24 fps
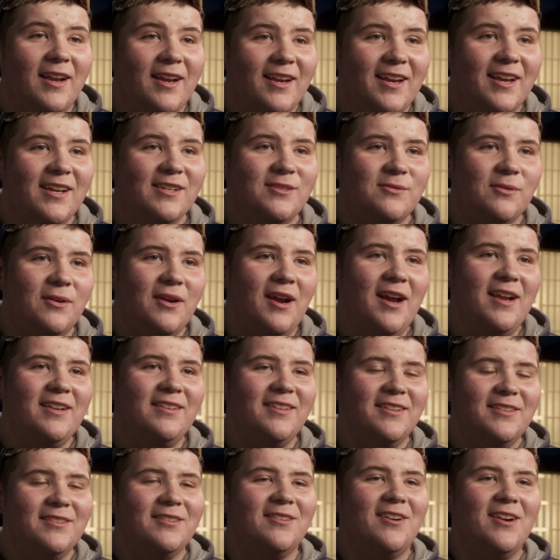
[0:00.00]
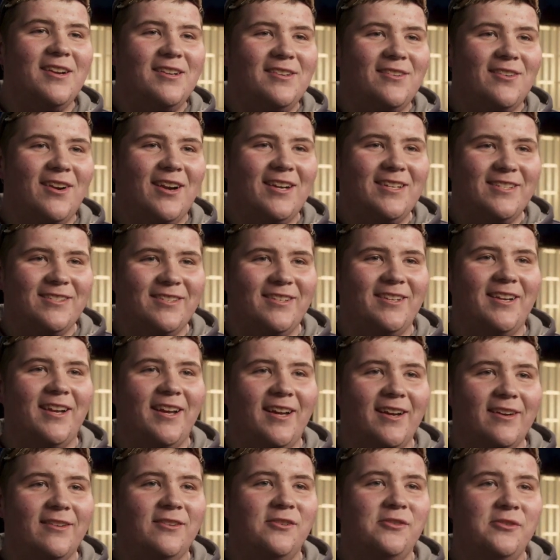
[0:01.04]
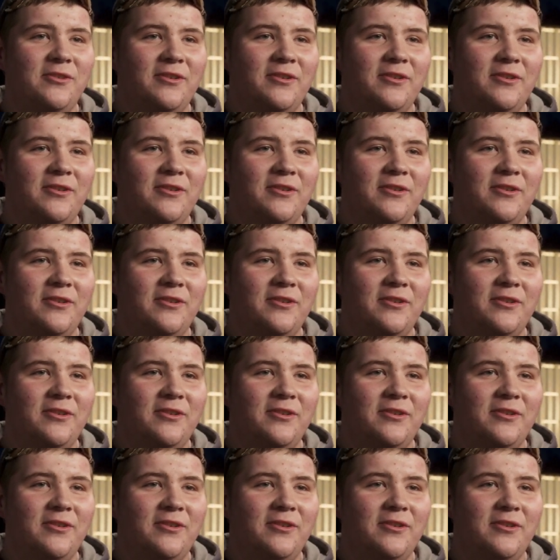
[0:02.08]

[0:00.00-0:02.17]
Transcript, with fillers: I guess we're heading in the right direction now.